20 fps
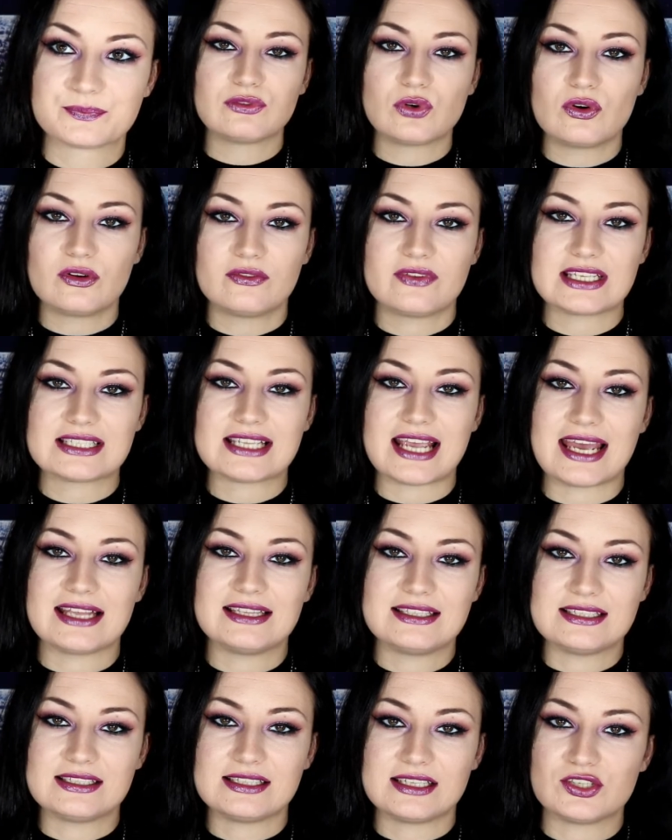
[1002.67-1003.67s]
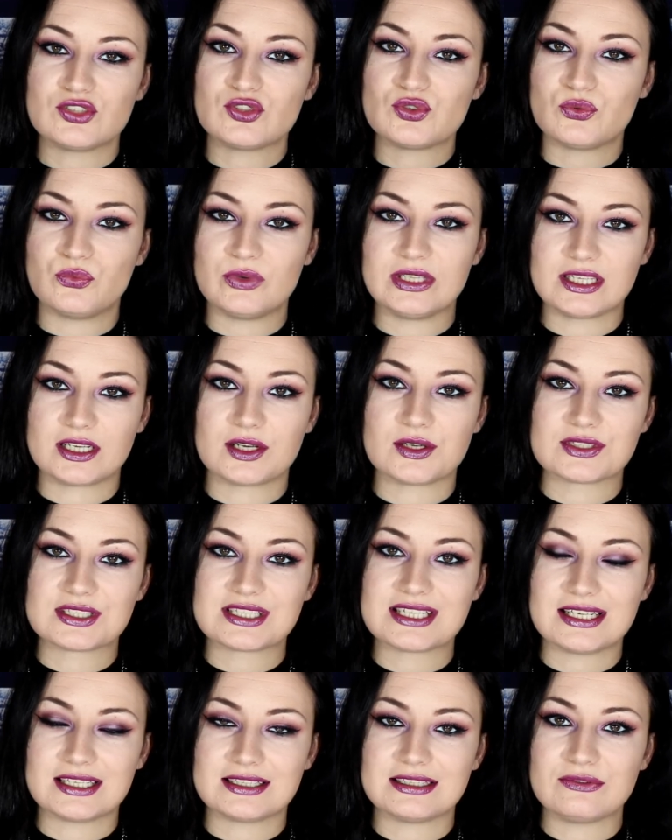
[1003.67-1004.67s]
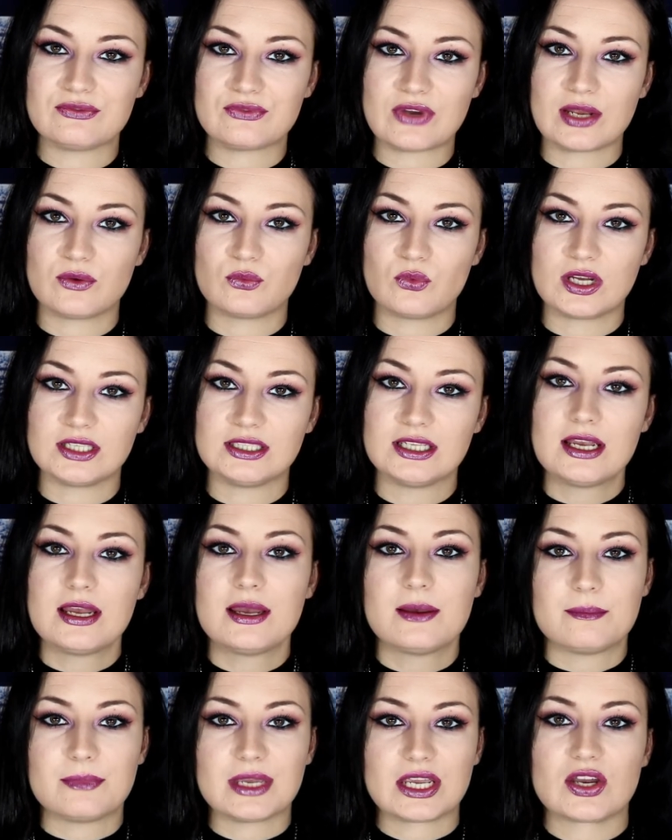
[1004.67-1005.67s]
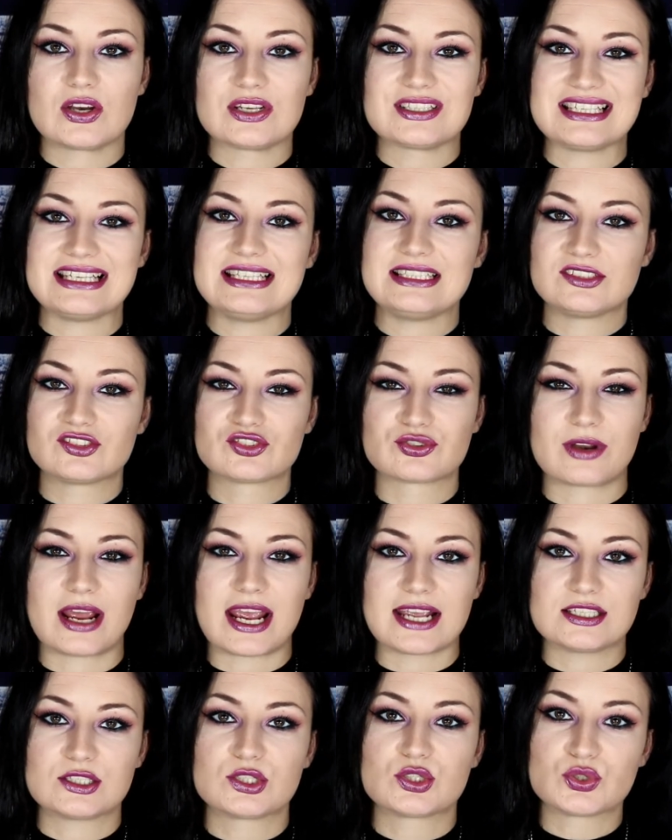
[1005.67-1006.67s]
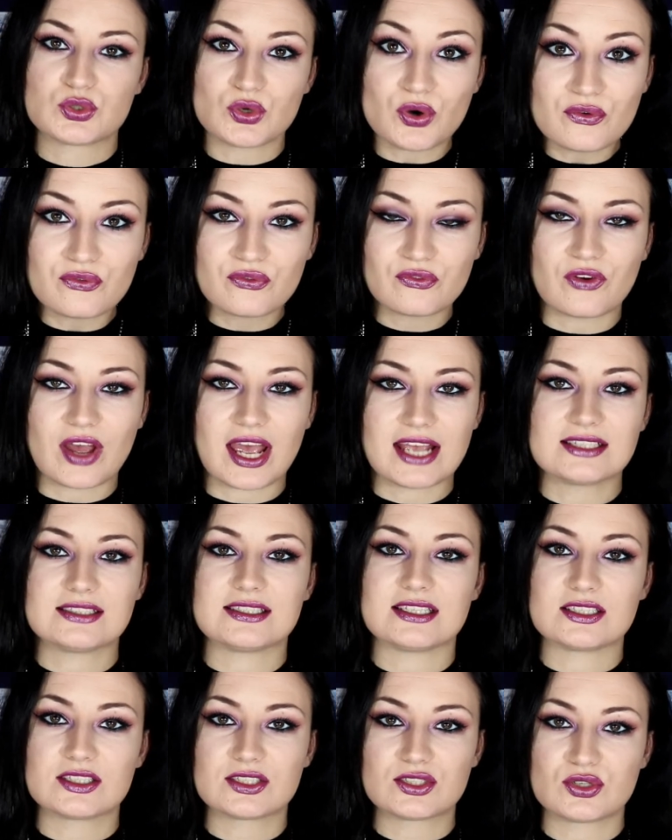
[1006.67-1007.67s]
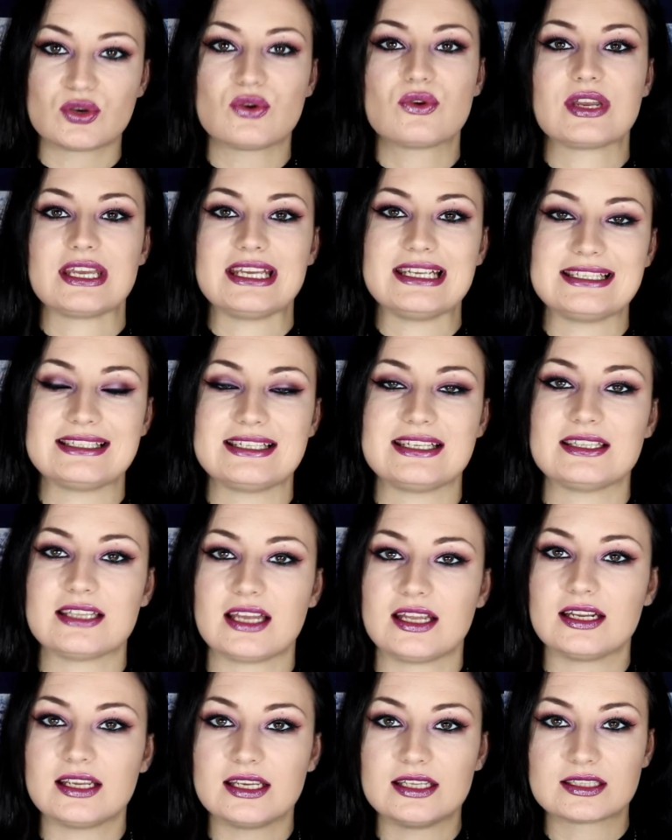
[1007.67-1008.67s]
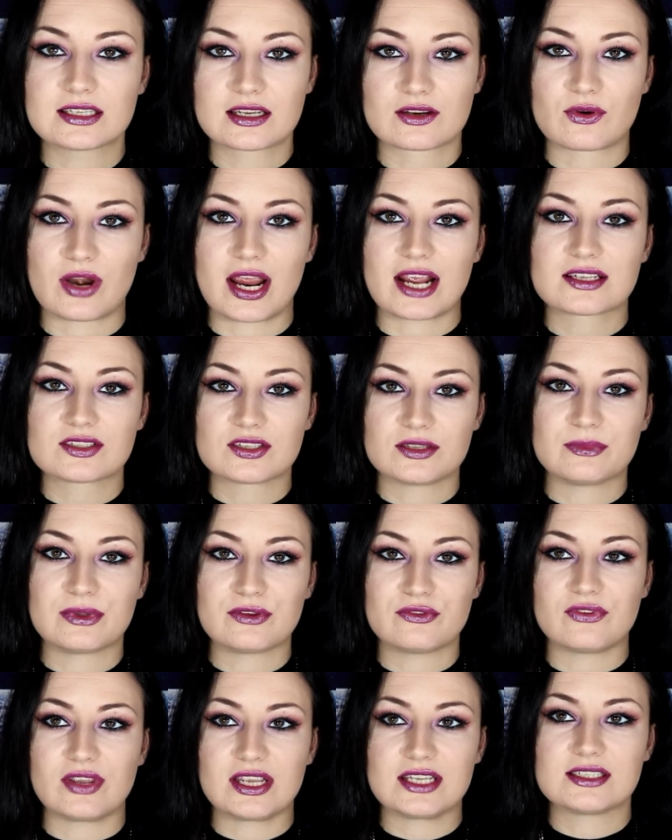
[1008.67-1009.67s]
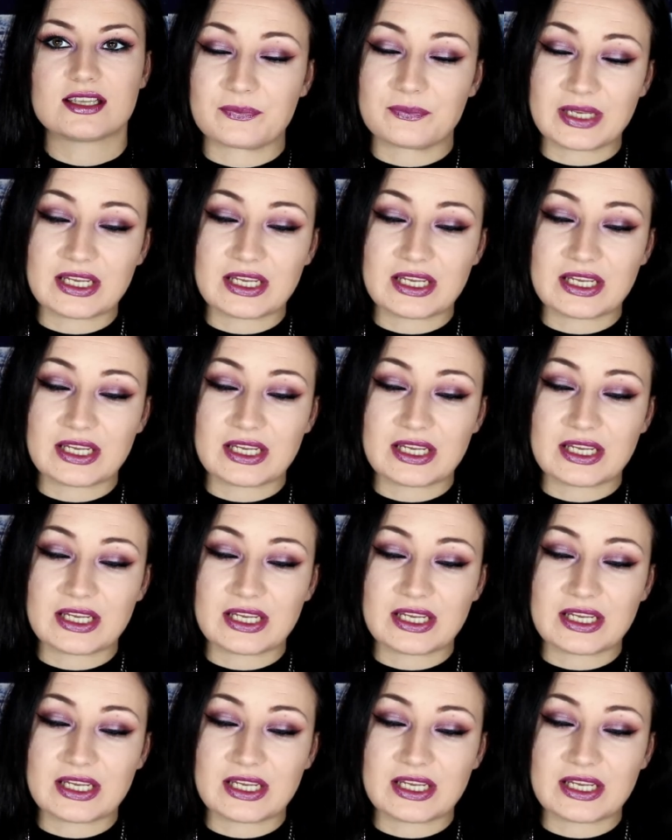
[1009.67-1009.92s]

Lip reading: I've always had this issue with the Conceal and Define one because it dries so fast and so easy that it cracks on my face.